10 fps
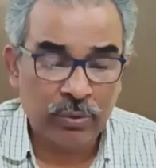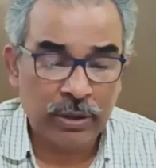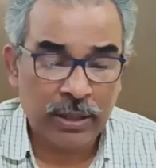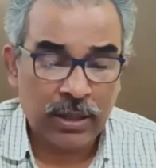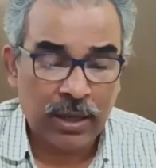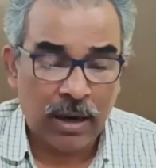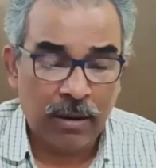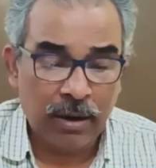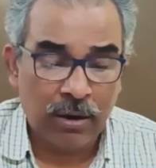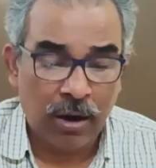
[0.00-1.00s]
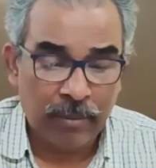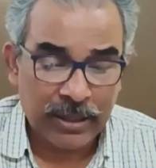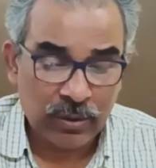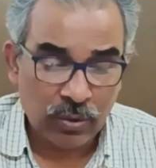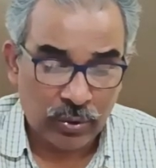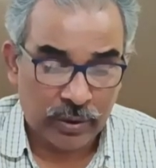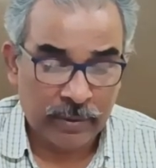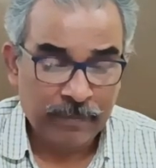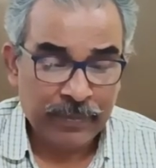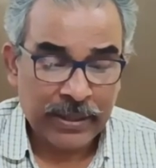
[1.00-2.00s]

to the common good.